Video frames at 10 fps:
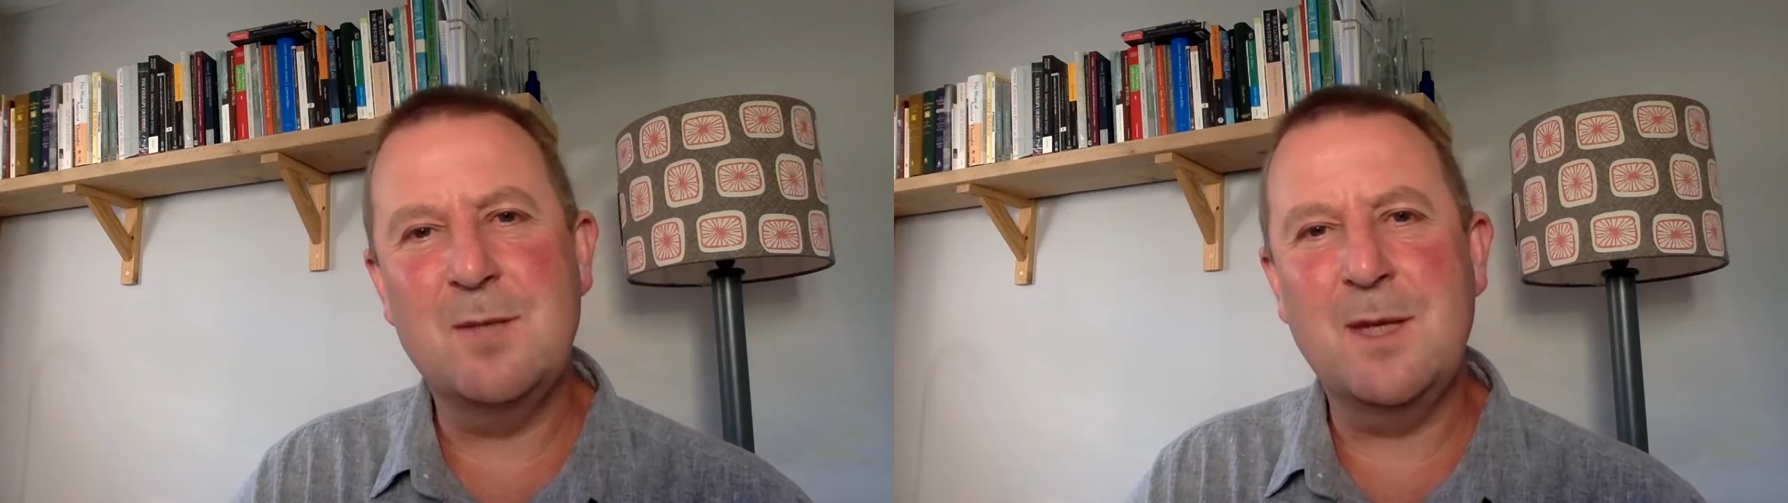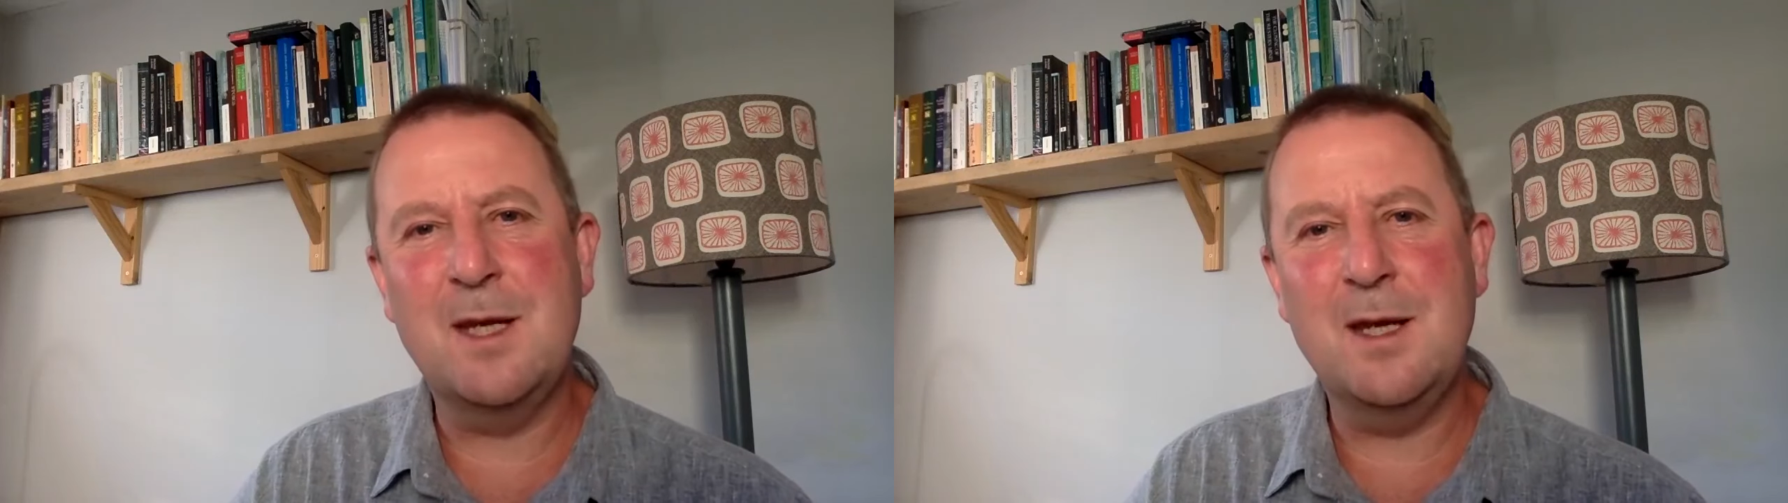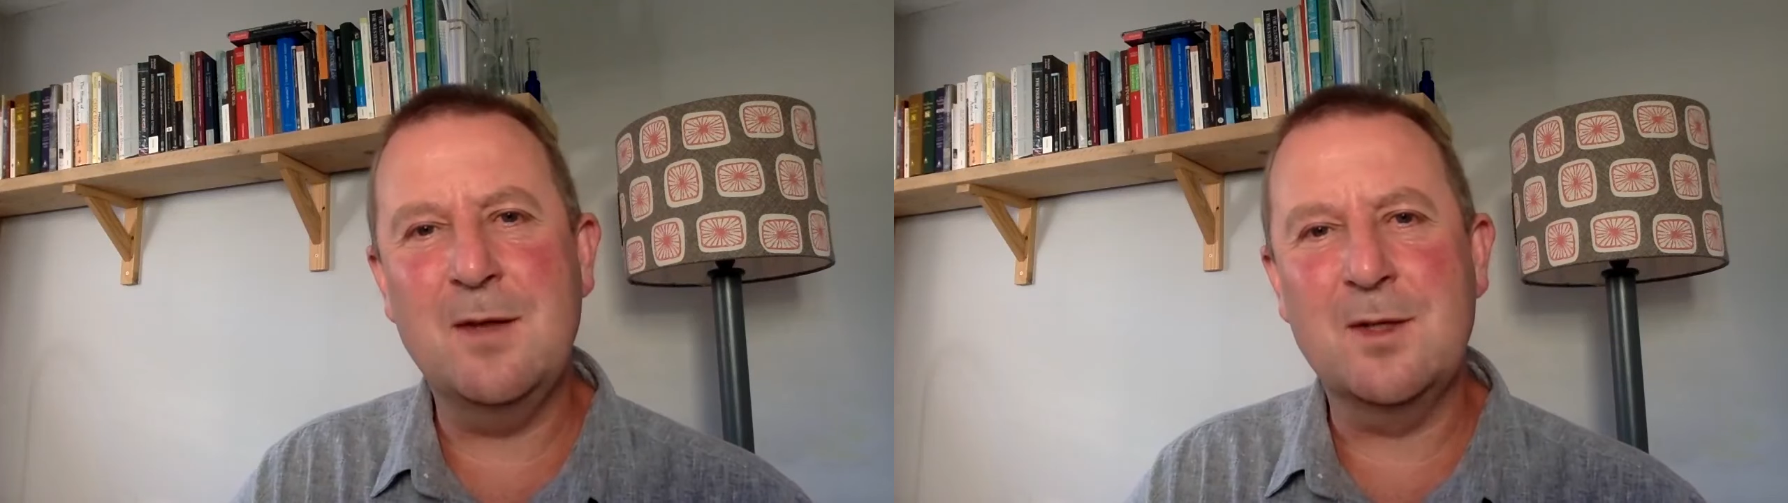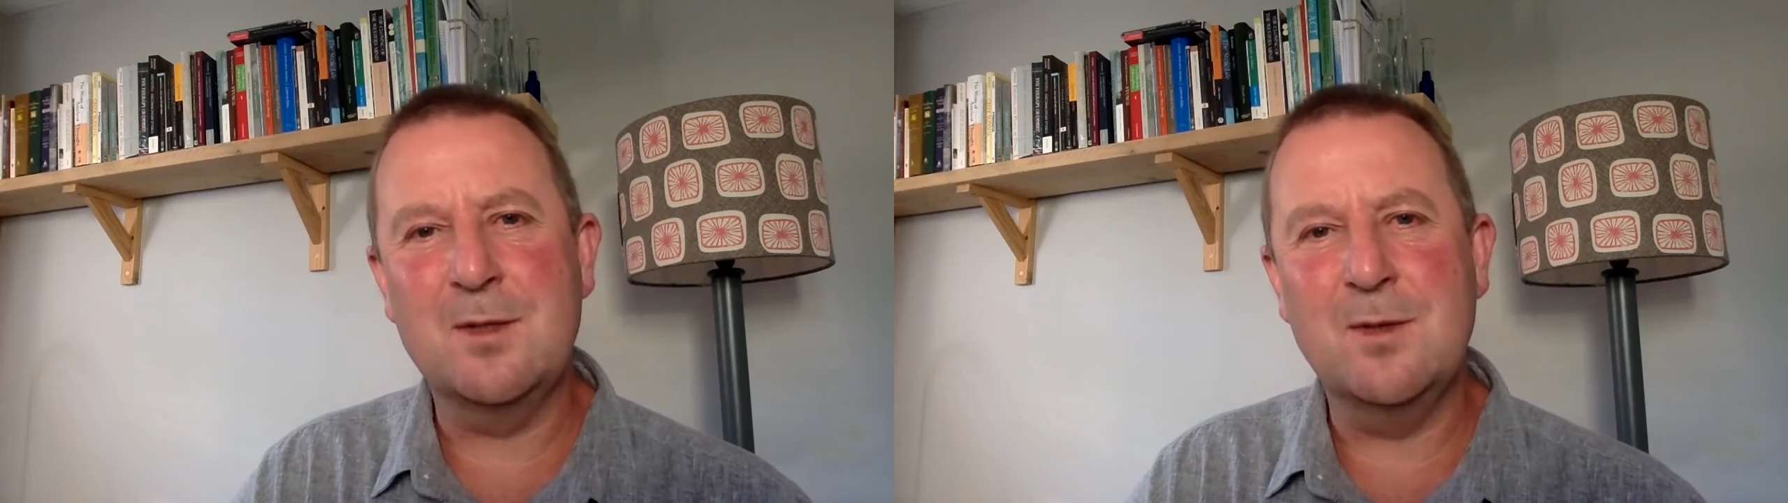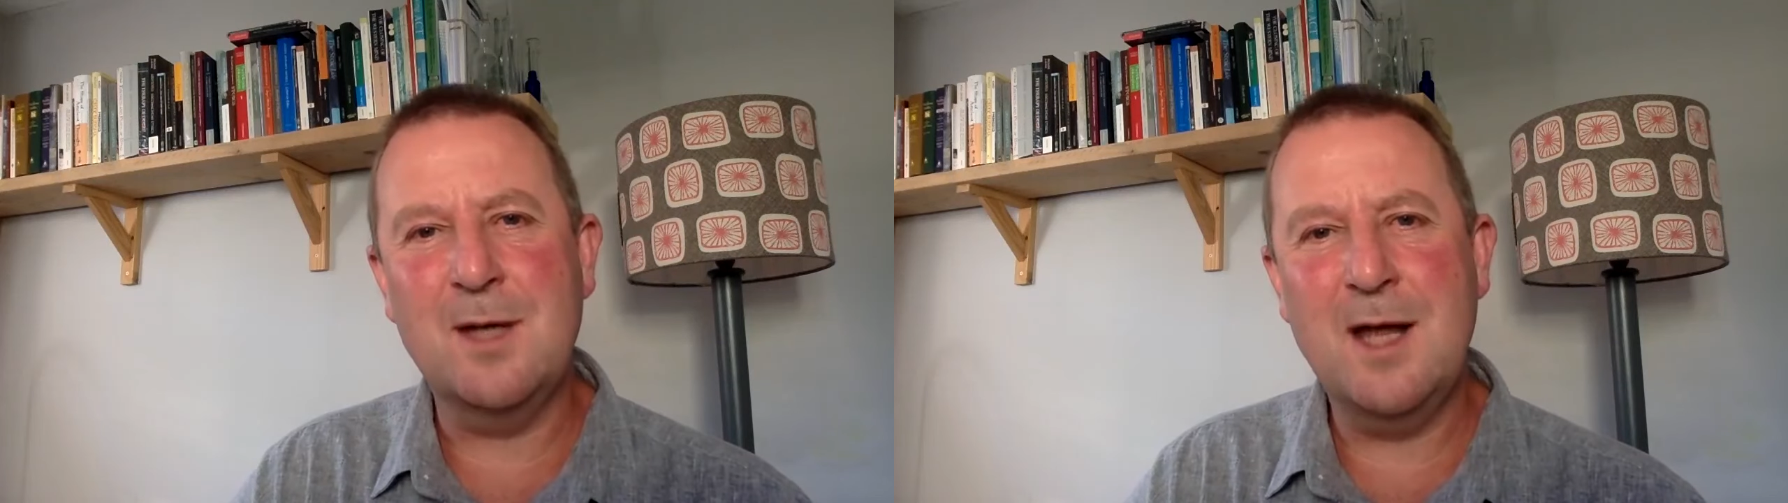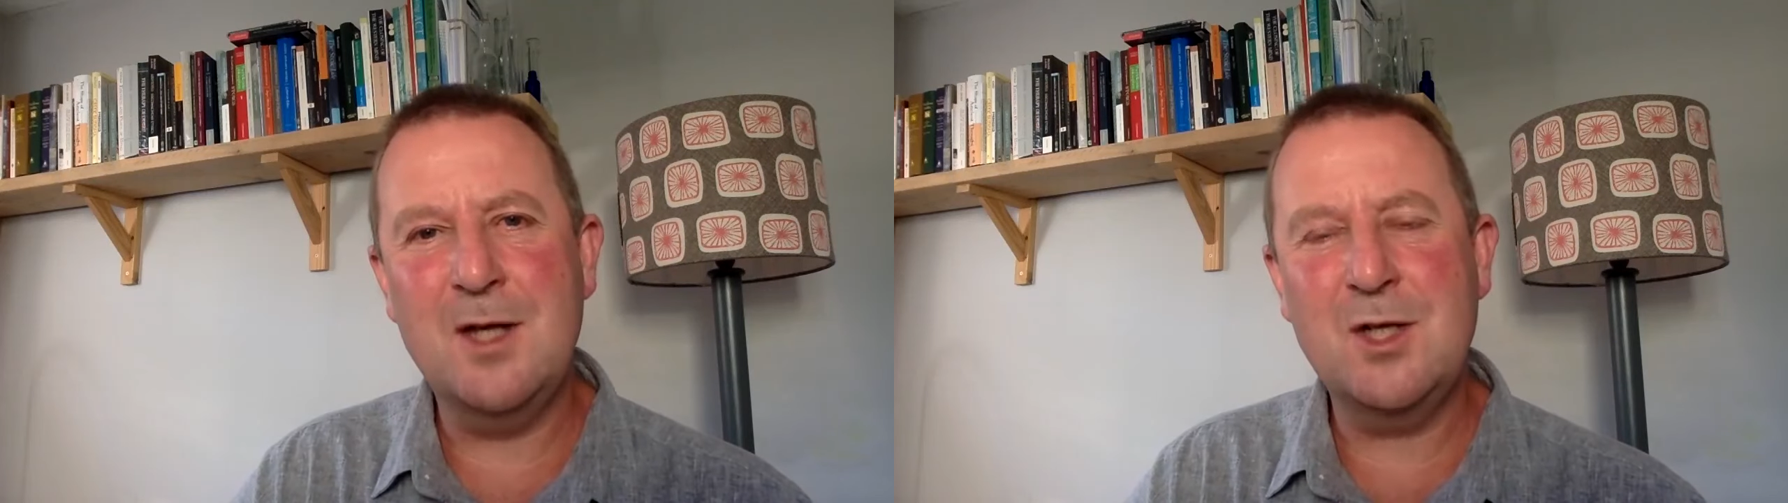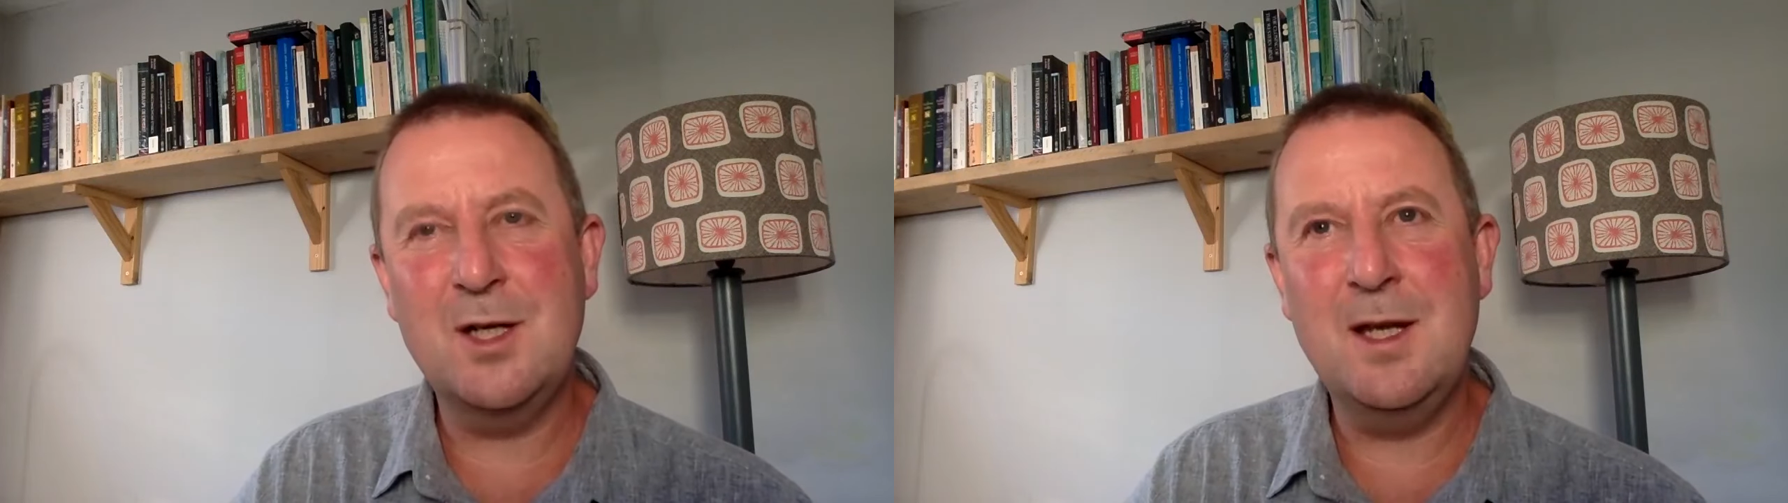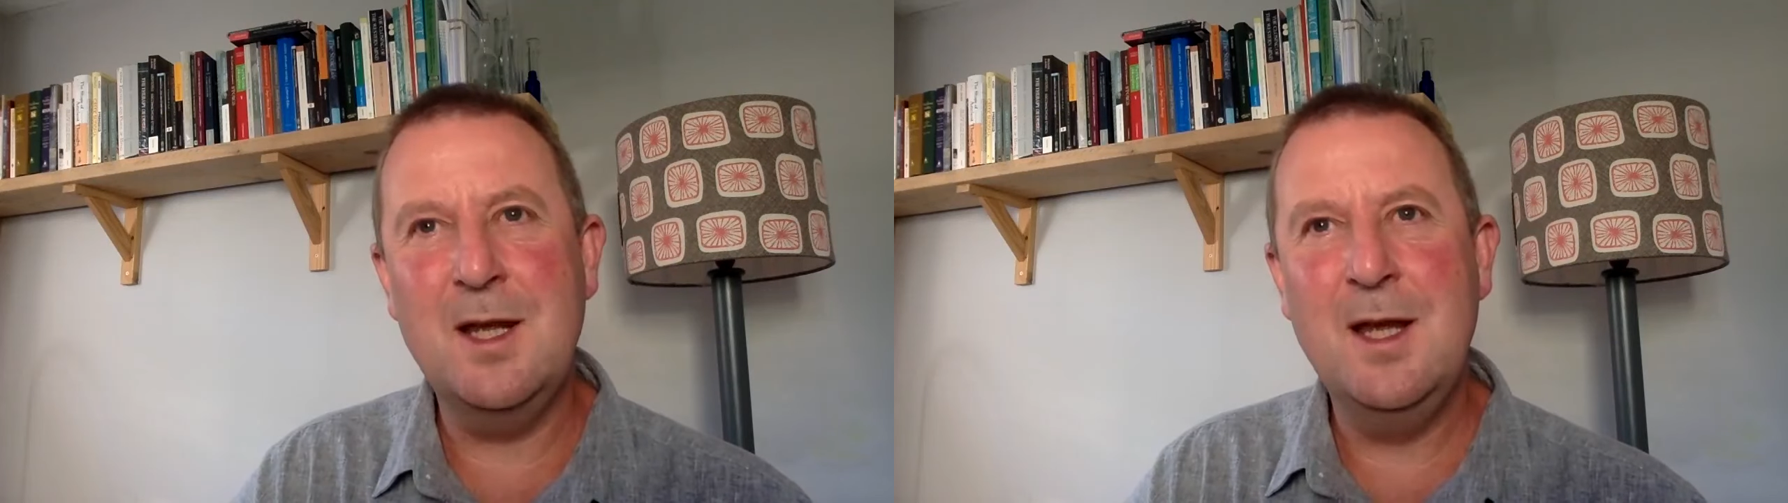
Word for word: beginning of the talk, actually,